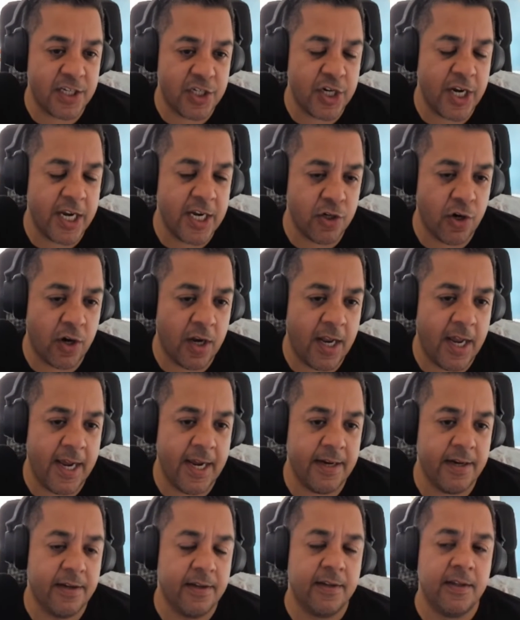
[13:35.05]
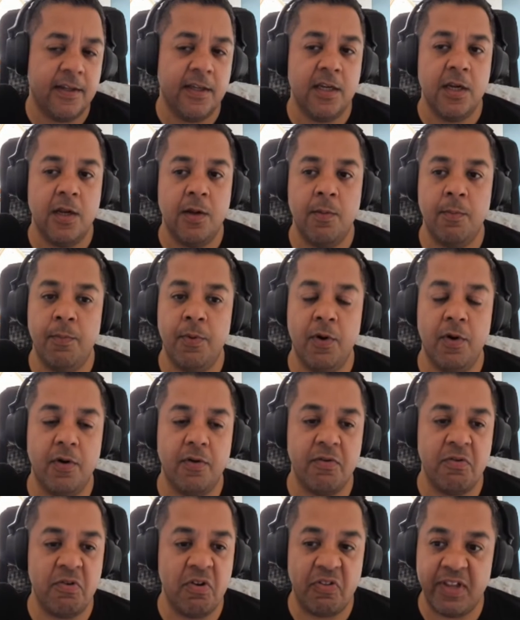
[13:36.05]
Exchange Online,
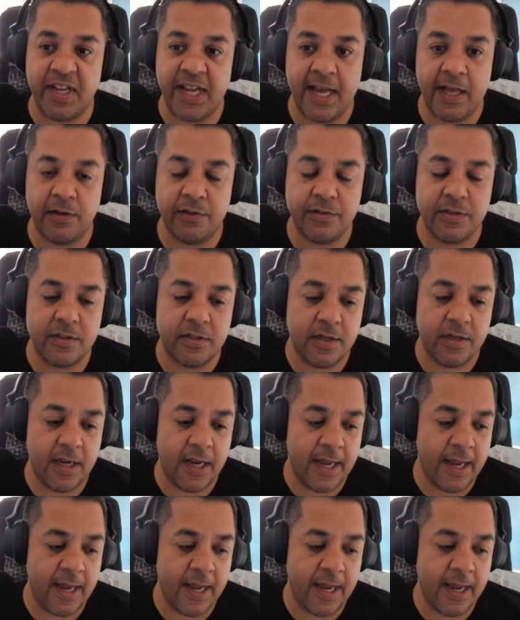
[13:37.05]
but nothing else.